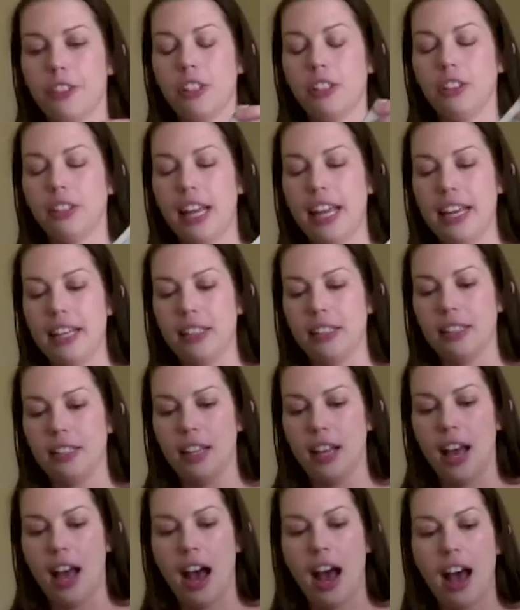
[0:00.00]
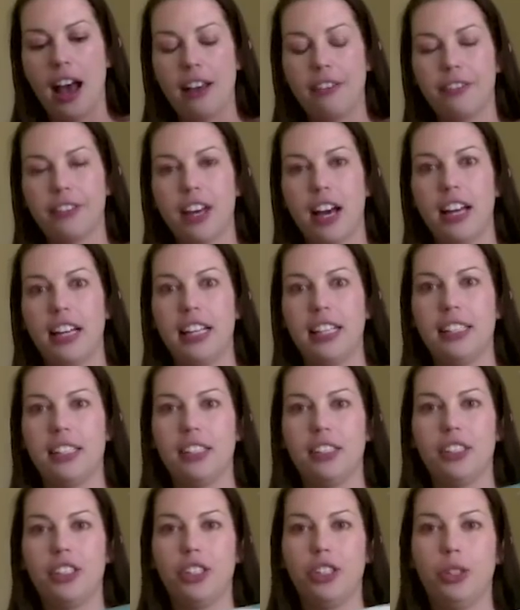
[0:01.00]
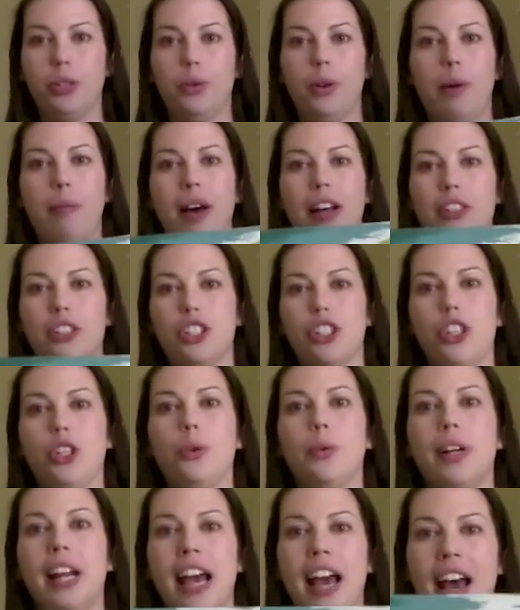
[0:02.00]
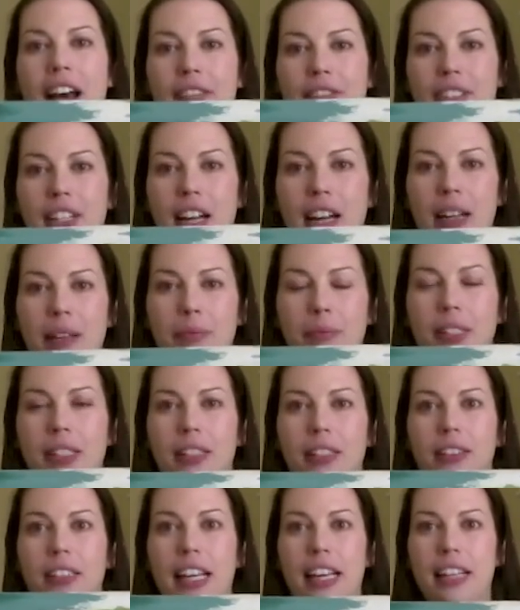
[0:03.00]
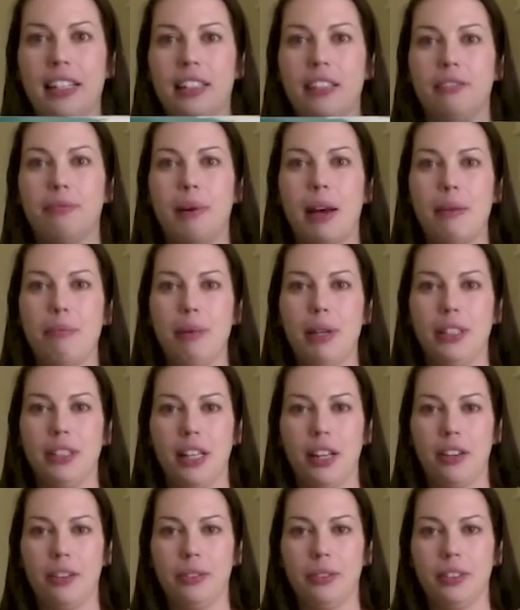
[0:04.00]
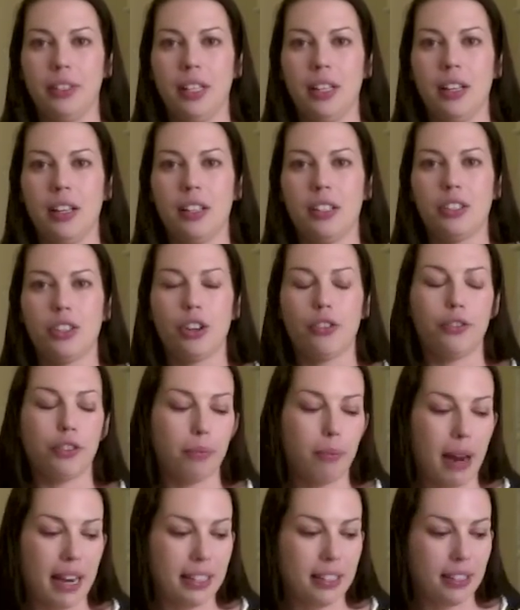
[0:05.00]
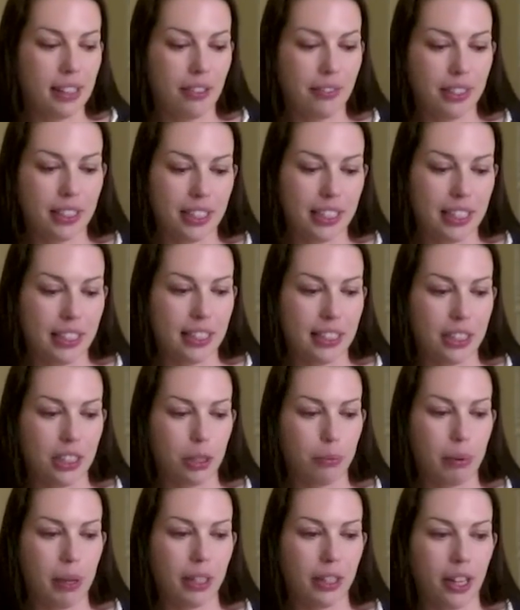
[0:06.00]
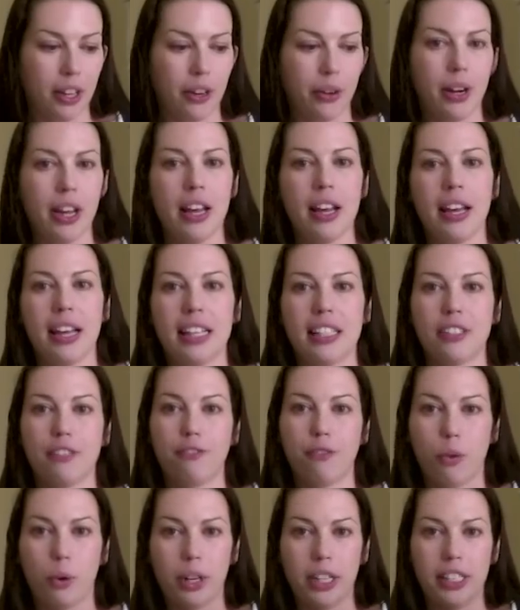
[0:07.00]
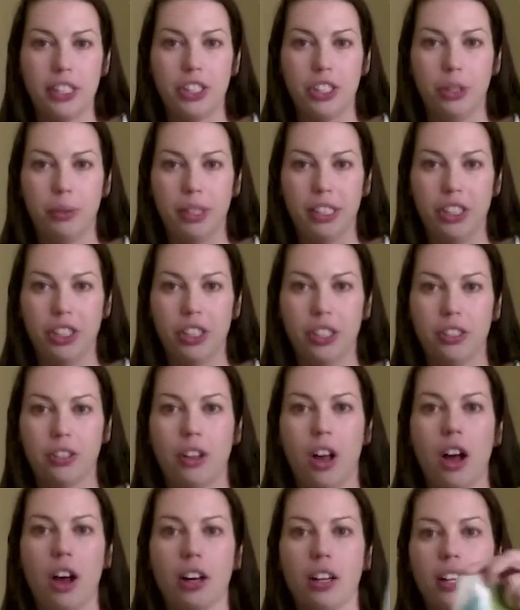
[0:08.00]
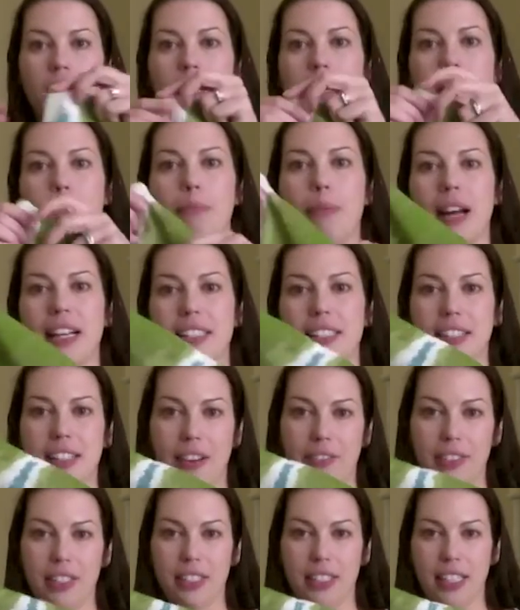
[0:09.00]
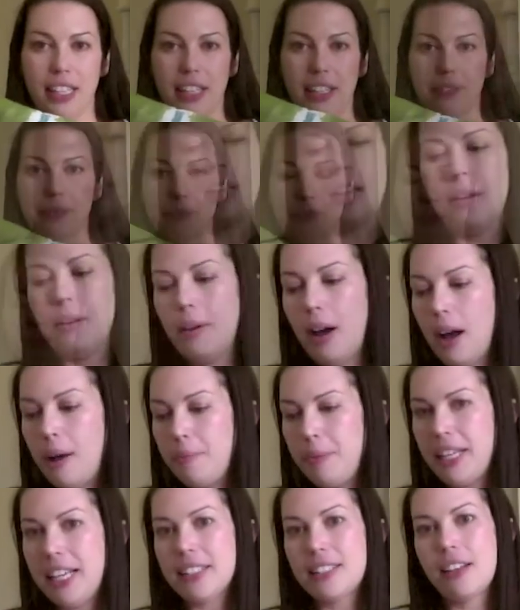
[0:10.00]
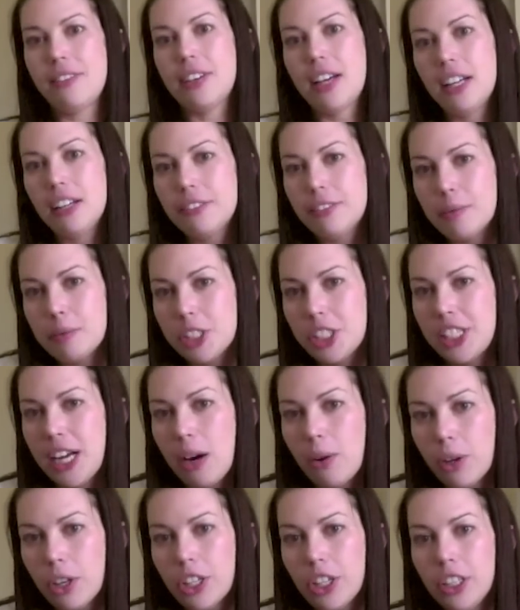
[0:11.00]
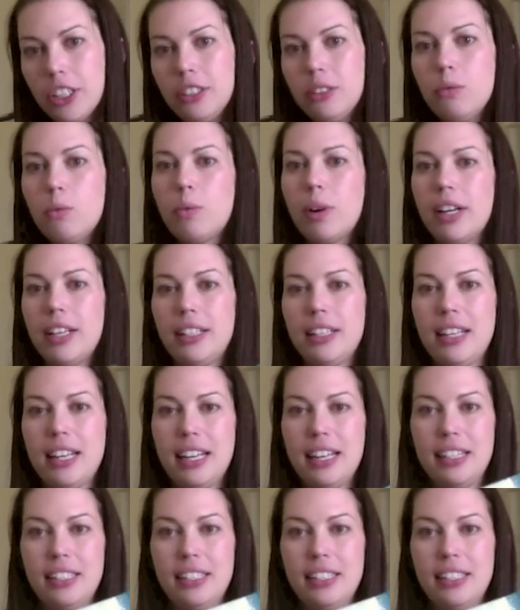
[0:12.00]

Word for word: the length, I've cut it to about 2.5 times the length of my pillow. So for my 17-inch pillow, it's 42 inches long by 17. Because I've cut it from a shower curtain, one